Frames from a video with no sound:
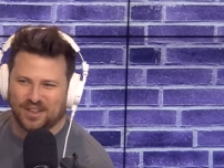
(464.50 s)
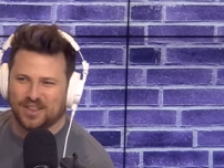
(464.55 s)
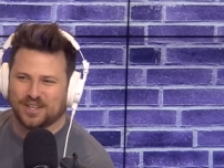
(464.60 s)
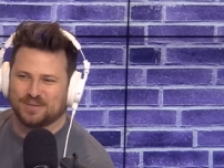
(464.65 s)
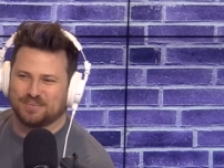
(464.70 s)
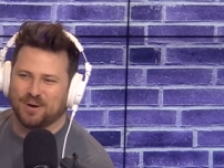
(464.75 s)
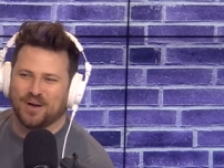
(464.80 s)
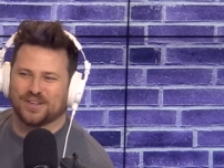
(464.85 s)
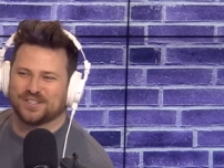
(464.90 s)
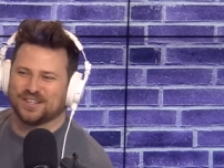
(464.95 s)
this
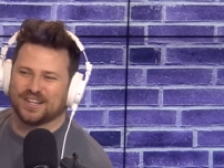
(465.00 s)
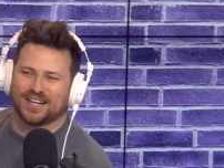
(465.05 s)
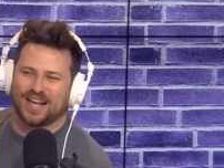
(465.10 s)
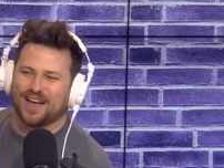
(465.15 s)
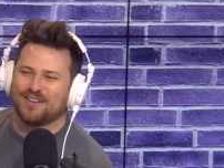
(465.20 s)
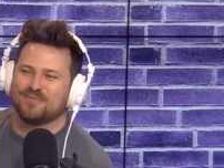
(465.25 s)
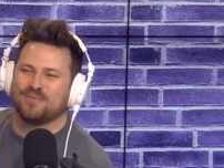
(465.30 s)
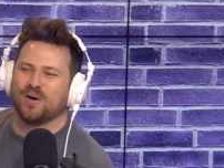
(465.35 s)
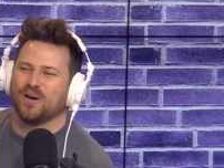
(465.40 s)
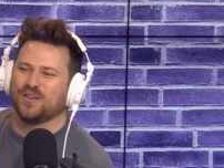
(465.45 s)
person that
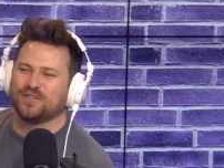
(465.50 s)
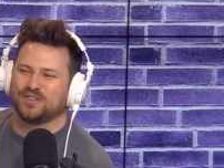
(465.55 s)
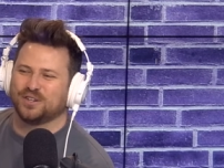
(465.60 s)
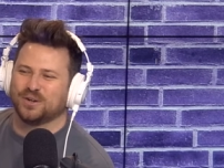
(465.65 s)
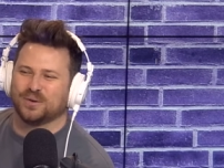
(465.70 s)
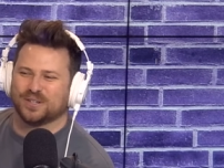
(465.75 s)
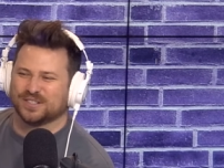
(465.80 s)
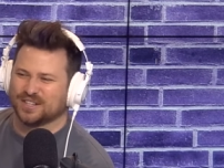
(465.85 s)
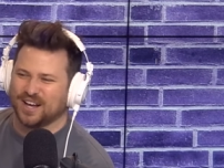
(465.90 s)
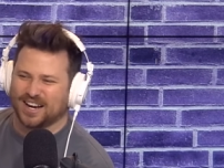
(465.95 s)
gave birth to
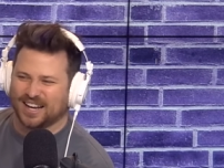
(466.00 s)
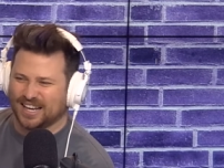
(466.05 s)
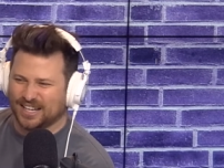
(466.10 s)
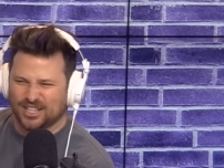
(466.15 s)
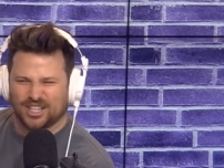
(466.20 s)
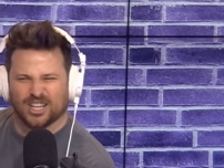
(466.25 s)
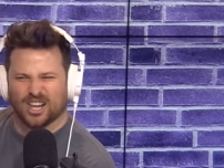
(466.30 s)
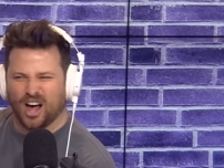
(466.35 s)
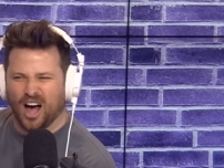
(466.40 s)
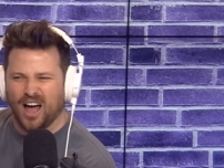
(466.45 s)
you is like in
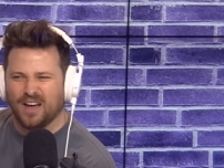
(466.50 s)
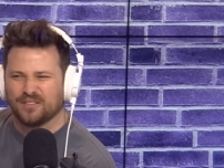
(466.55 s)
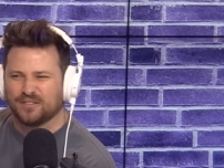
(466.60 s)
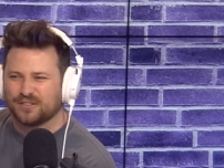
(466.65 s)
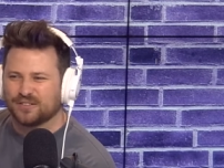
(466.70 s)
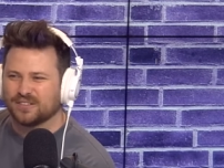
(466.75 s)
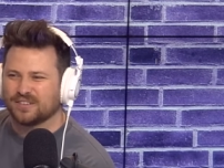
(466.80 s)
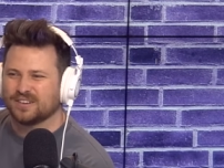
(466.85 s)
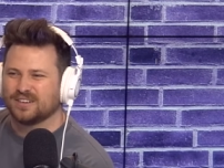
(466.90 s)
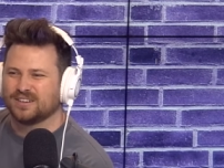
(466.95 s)
your life?
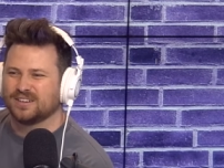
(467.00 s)
Yeah.